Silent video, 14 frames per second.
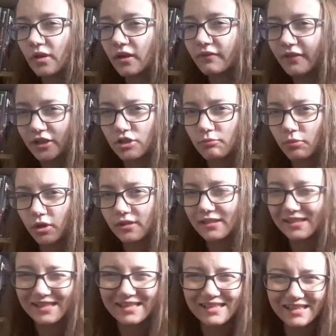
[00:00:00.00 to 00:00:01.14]
nonfiction books
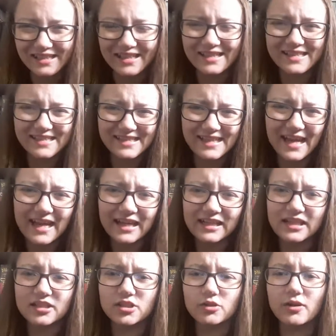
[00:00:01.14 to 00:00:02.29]
it's easy to get
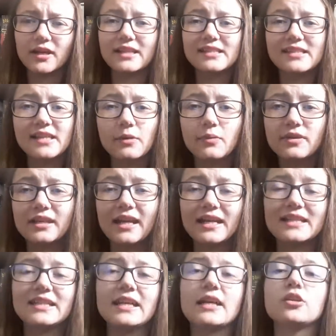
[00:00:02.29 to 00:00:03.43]
stagnant. You kind of sit with an
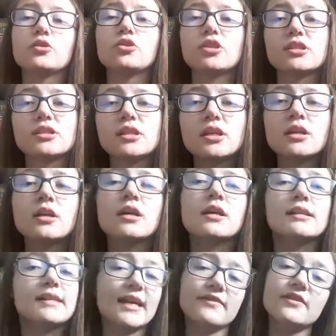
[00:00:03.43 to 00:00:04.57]
idea and you just
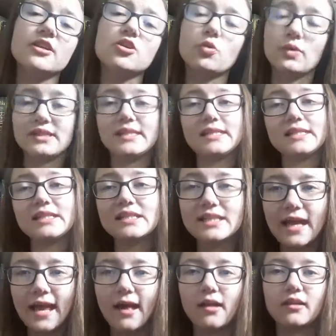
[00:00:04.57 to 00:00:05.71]
dive into its
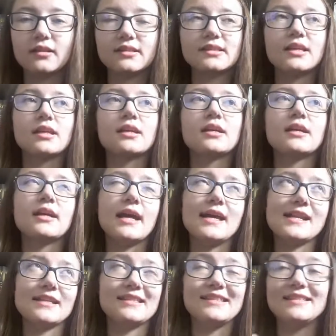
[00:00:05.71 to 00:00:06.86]
details
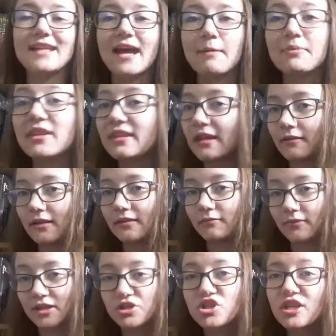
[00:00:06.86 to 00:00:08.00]
and its depth and
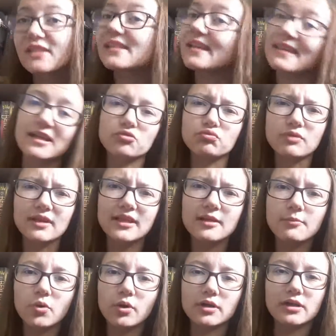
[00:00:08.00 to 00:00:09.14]
richness, and that's really
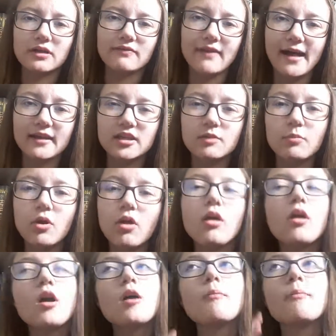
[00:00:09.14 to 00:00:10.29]
important and valuable,
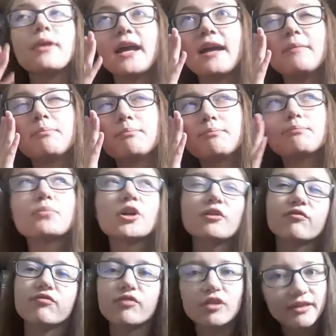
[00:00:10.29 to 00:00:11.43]
but I
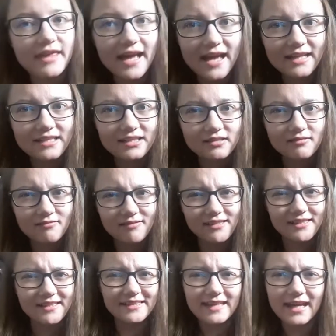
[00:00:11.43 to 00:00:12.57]
prefer that
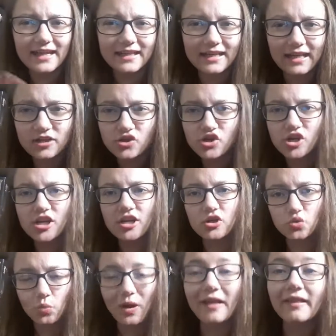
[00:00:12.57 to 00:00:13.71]
stagnation and
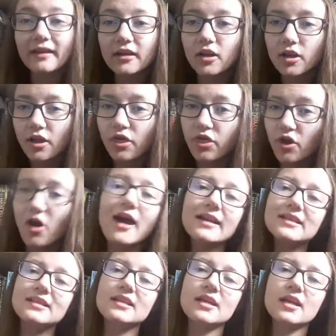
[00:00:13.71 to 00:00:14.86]
dwelling on a thought